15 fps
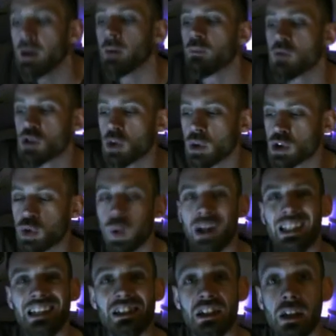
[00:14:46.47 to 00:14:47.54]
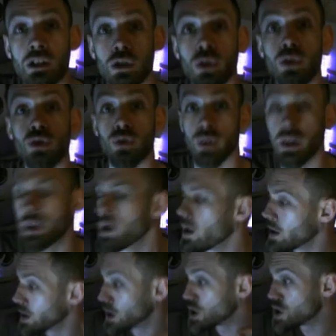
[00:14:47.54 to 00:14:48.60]
So a 2600,
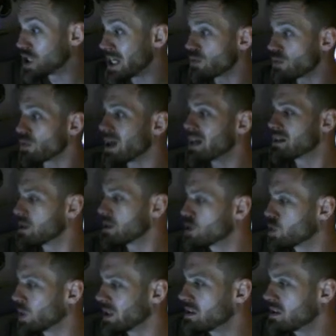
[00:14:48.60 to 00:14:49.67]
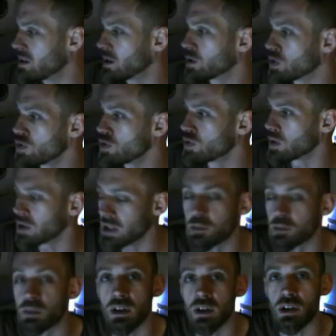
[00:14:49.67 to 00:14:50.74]
legit rated 2600 in this
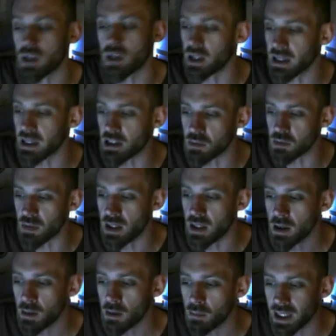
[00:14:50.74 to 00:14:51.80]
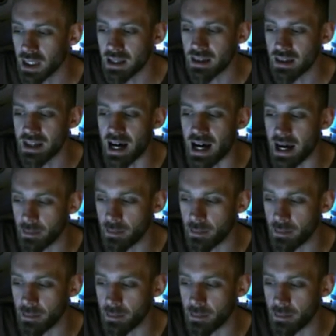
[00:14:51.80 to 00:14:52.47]
position against me, played that.